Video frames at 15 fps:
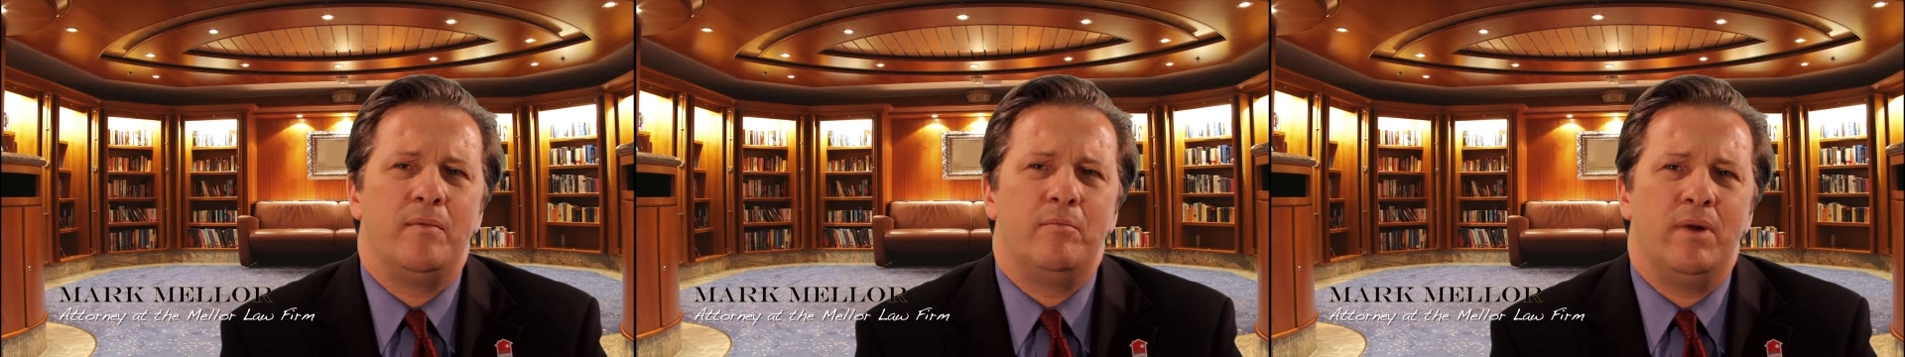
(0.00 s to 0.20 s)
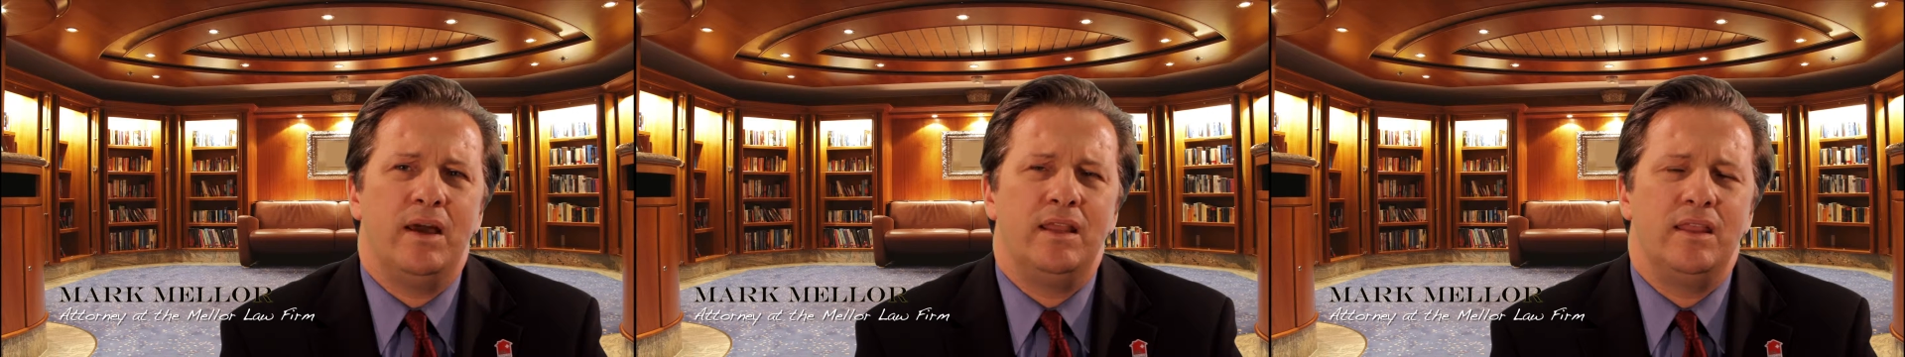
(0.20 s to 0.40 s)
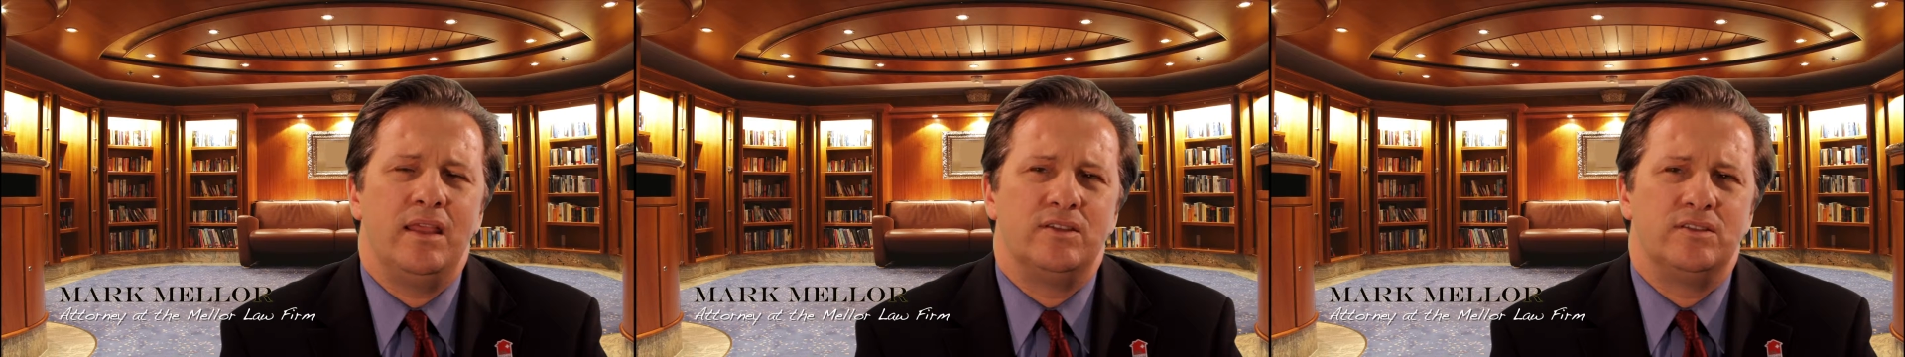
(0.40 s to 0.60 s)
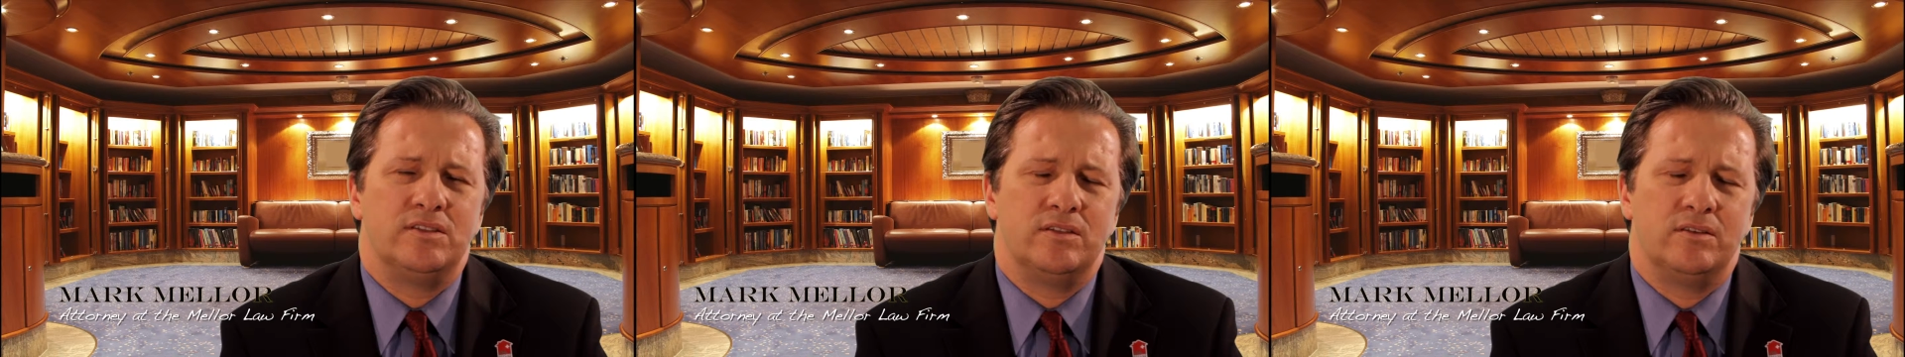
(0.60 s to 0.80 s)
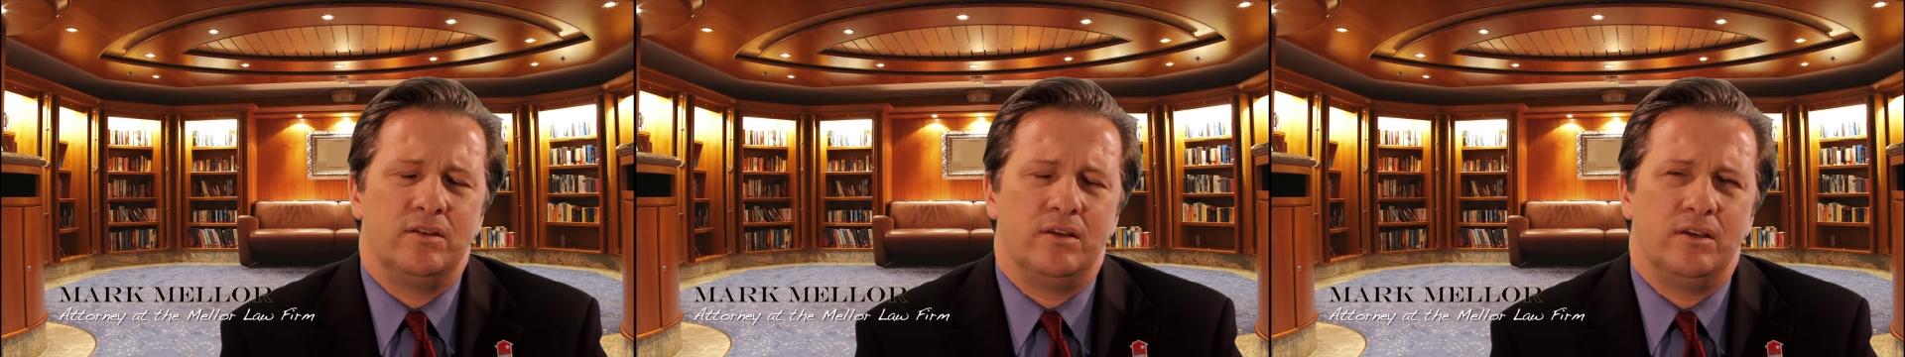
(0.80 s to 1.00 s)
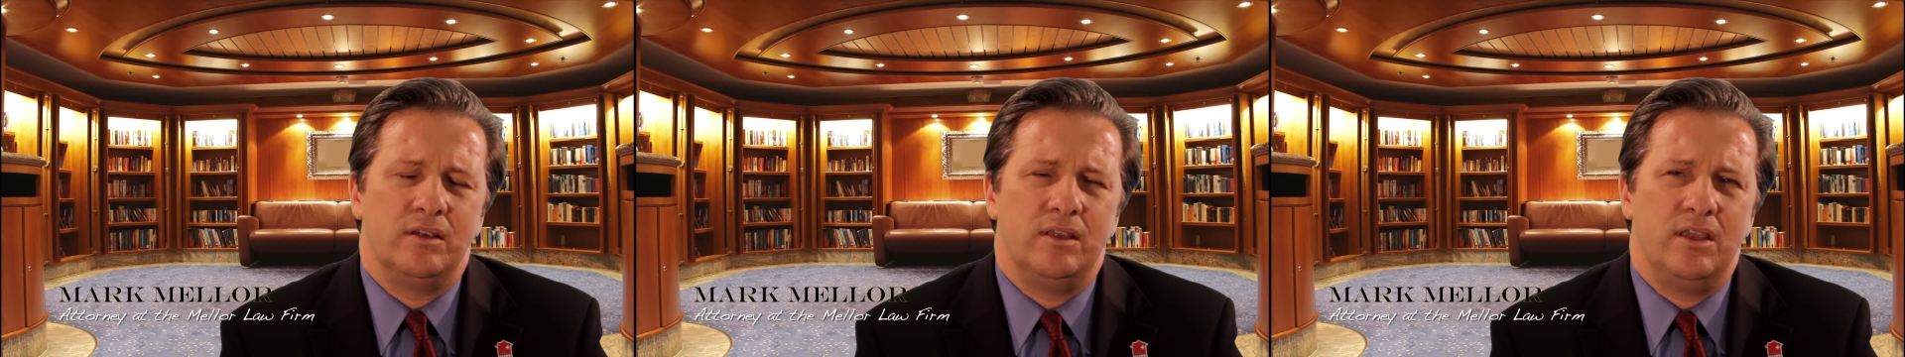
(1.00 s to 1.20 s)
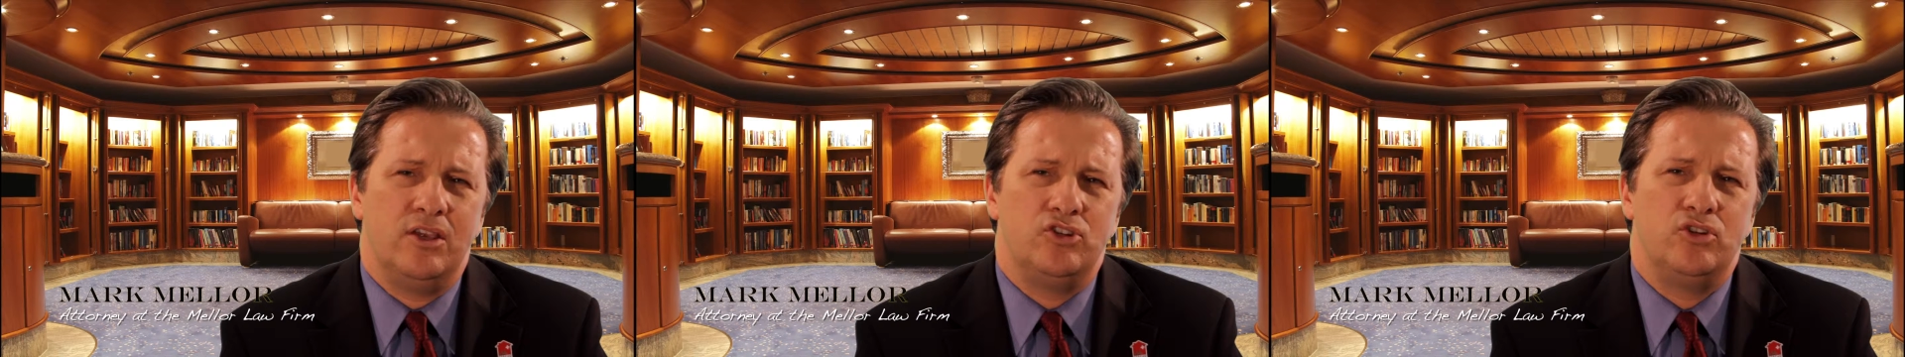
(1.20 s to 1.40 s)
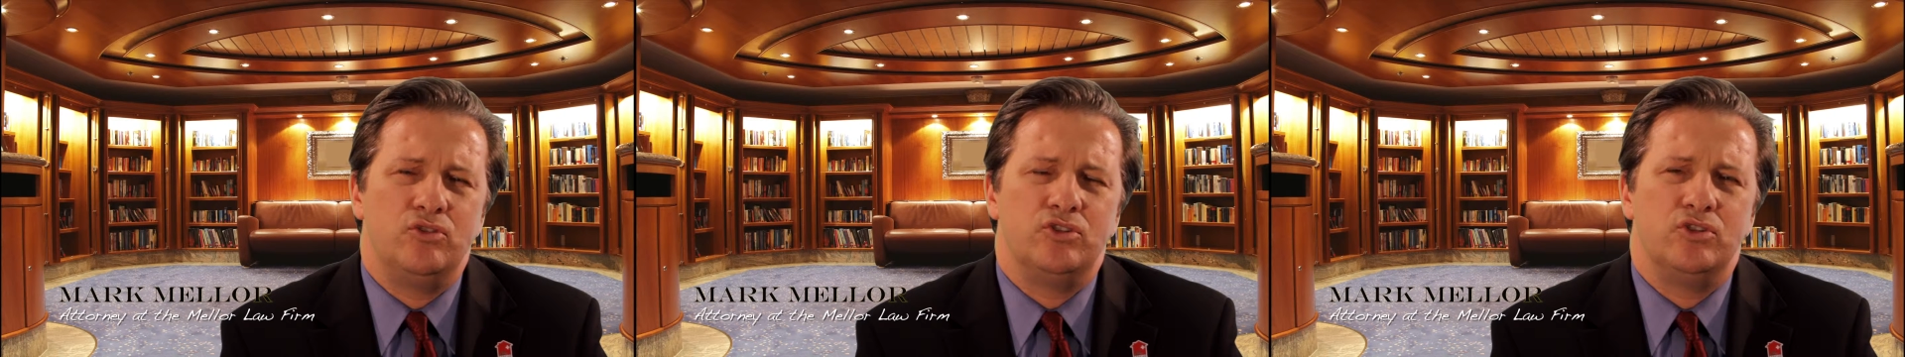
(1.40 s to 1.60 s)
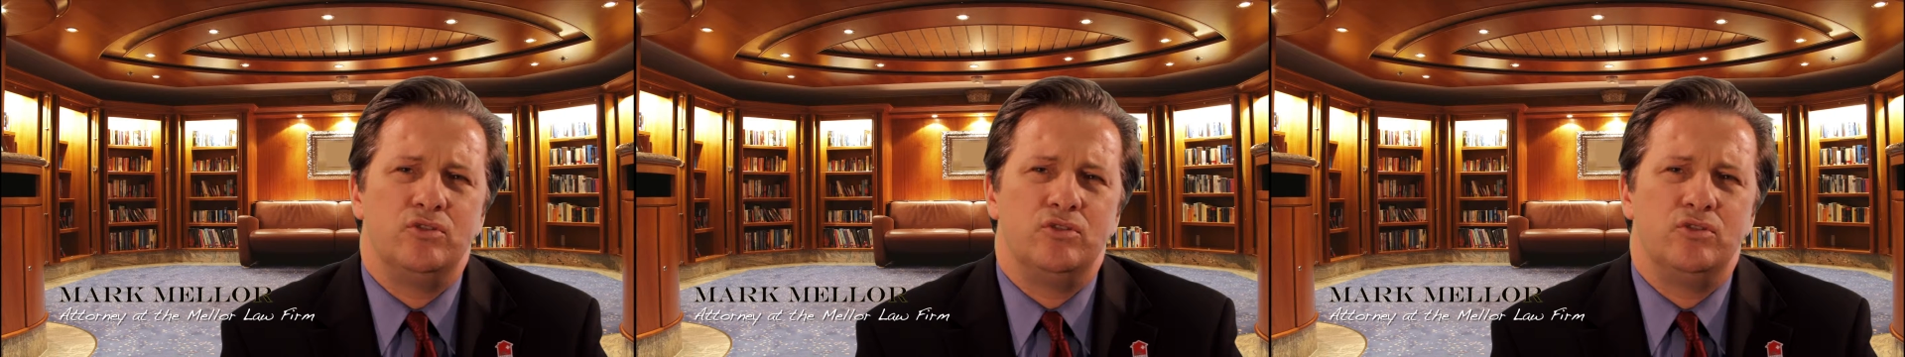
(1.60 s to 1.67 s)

the money that's issued